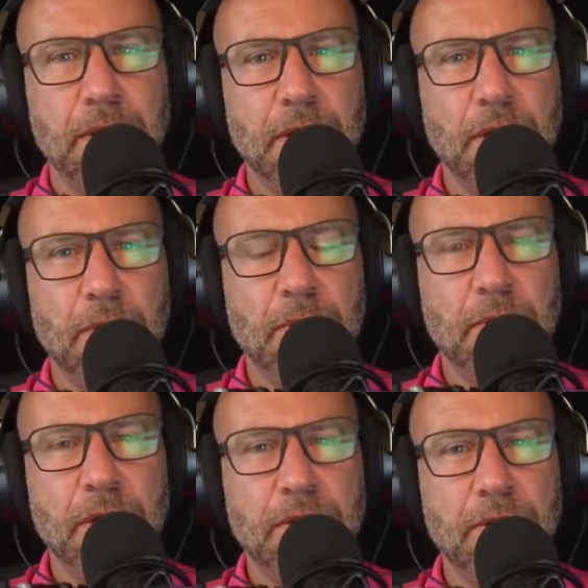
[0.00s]

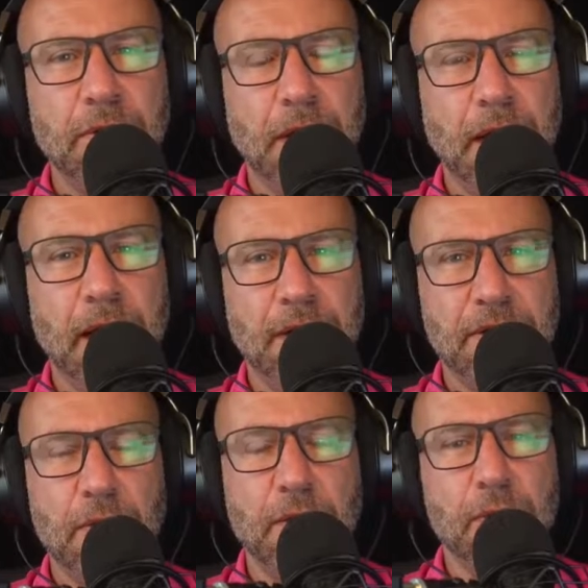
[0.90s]
to get,
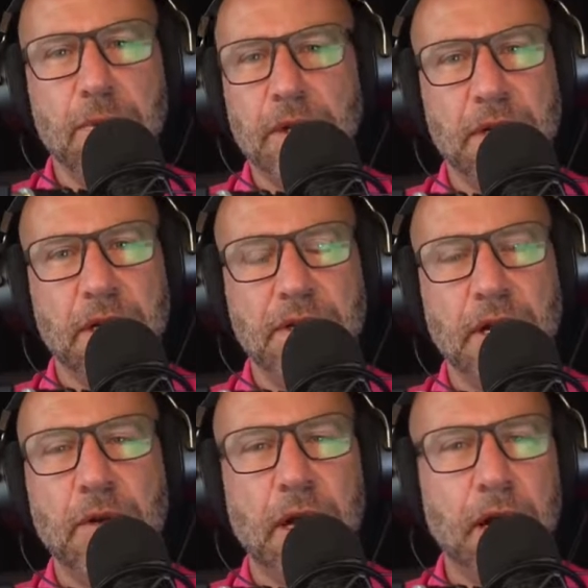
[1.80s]
so you basically
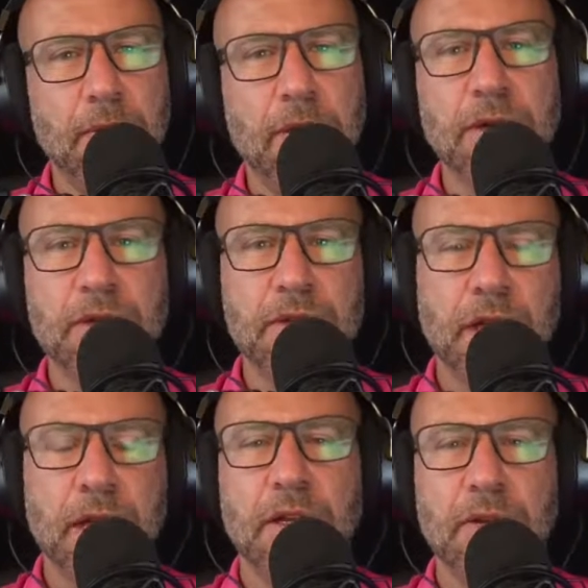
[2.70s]
said, okay, I'm going to
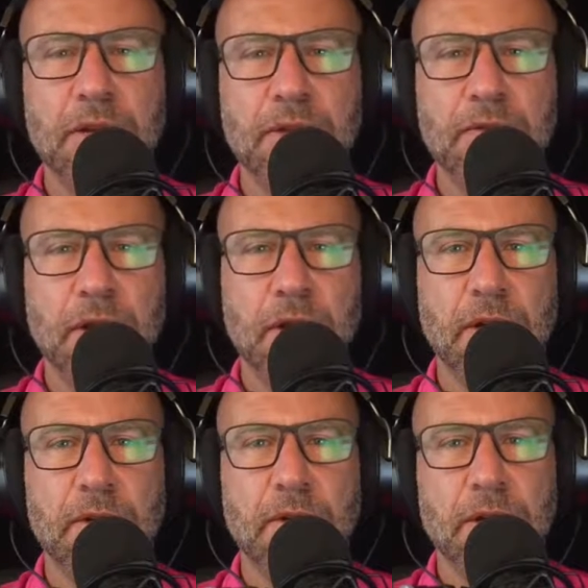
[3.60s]
just get into this
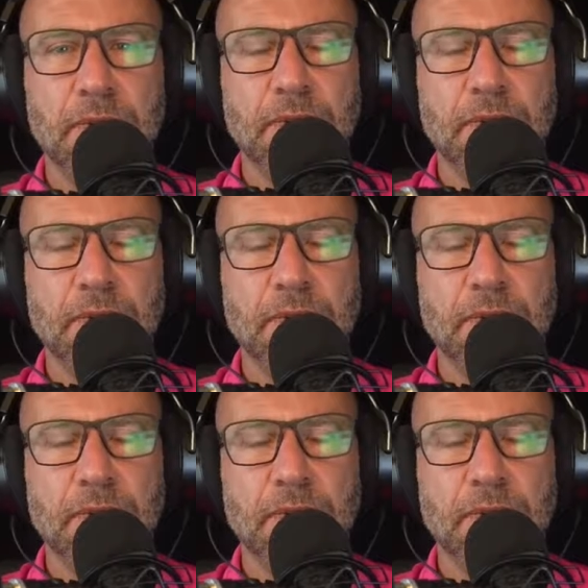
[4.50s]
field